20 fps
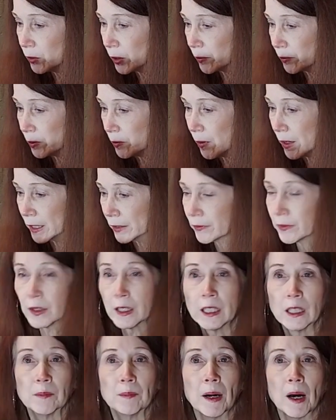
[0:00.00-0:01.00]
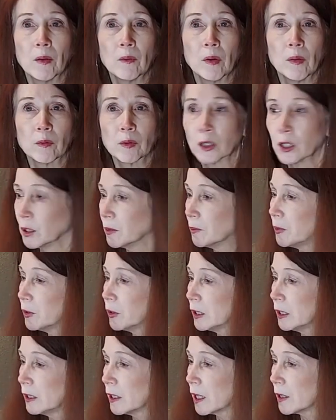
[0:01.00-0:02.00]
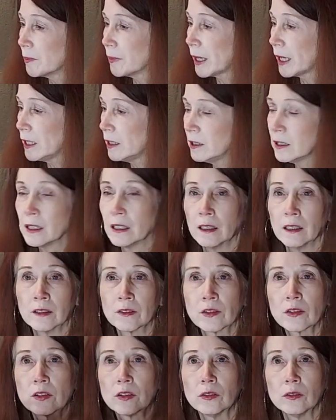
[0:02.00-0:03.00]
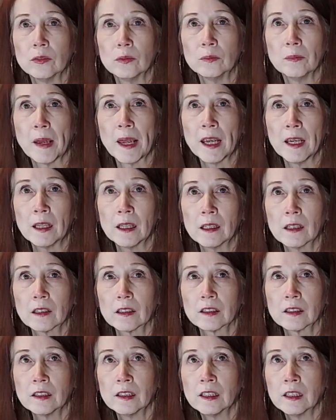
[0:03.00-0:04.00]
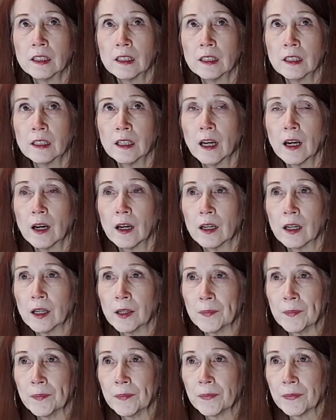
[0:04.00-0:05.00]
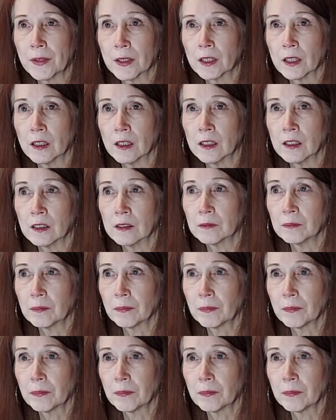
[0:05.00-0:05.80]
where we want to think about what we're going to put in our paintings to make the